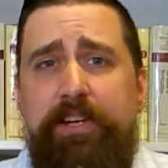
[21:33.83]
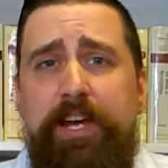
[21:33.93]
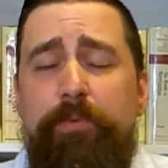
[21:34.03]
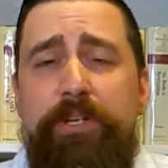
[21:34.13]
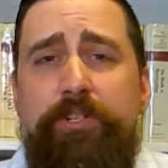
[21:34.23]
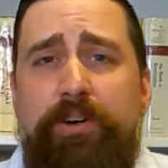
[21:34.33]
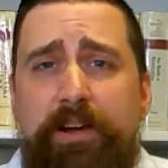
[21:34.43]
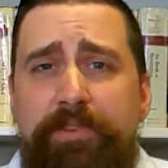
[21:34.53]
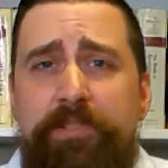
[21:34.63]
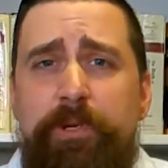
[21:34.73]
And
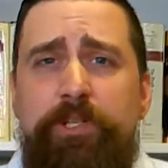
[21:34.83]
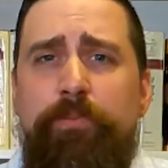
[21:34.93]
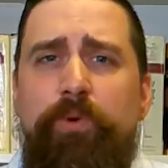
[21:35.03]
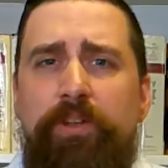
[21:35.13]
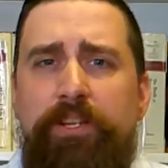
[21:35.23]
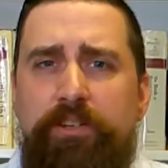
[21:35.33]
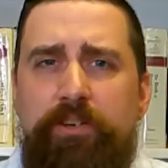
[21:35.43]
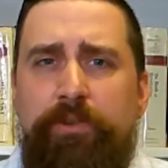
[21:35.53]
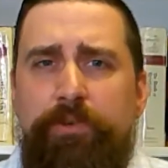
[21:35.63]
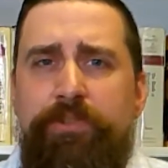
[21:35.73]
witchcraft is much more than, you
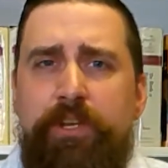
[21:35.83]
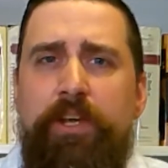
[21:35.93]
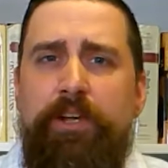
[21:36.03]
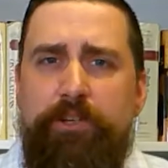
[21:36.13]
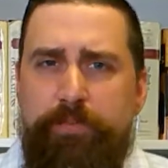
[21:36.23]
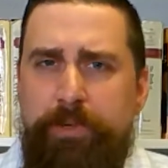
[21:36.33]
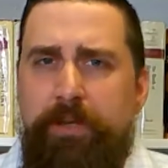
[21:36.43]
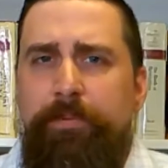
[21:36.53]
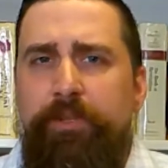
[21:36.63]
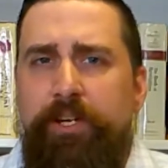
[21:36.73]
know, those, those
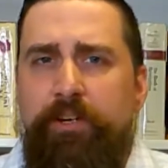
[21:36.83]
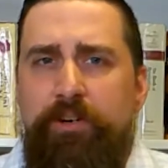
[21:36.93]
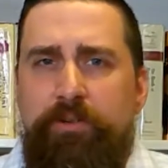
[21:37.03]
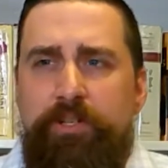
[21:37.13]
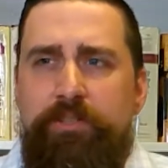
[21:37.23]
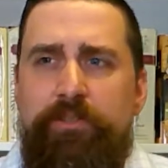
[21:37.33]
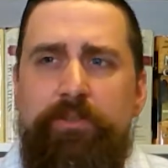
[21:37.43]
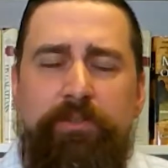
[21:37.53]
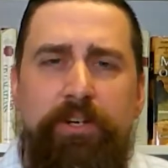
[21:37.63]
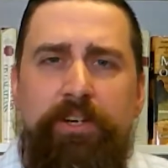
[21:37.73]
people that go
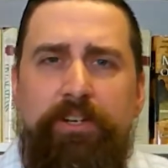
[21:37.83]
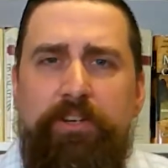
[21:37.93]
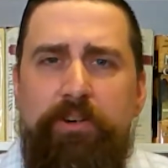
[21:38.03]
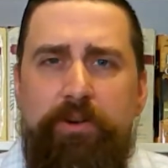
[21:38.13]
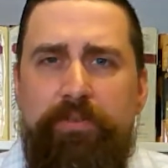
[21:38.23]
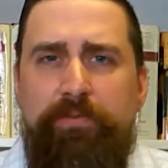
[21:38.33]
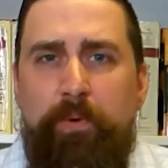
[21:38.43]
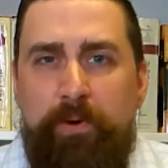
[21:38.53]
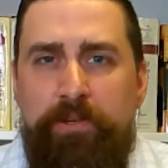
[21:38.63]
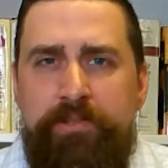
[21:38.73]
into, you know, a
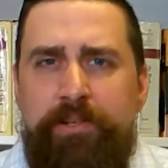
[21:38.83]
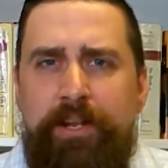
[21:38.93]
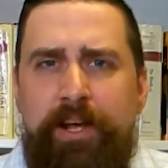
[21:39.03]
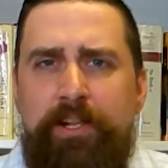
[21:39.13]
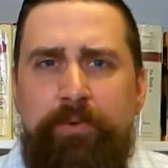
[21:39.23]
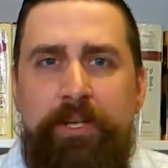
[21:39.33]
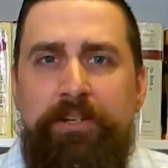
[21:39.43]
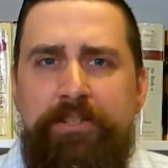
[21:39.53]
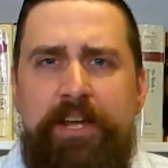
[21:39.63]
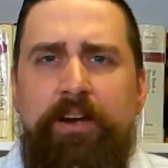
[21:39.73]
forest on Halloween
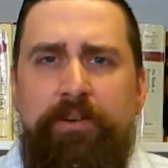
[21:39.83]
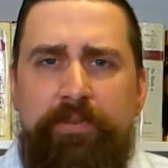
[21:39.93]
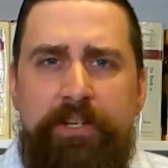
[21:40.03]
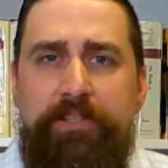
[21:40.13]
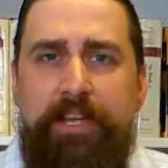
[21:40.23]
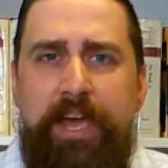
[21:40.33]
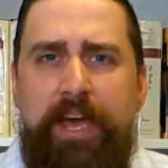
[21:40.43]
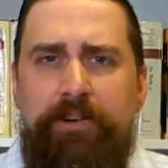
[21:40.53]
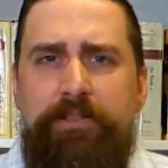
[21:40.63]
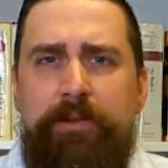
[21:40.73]
and sacrifice a
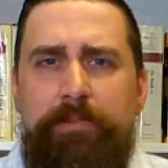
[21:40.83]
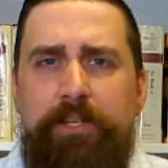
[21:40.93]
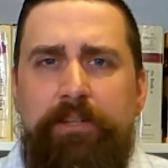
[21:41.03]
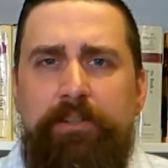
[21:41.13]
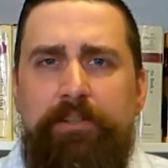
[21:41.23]
cat or something.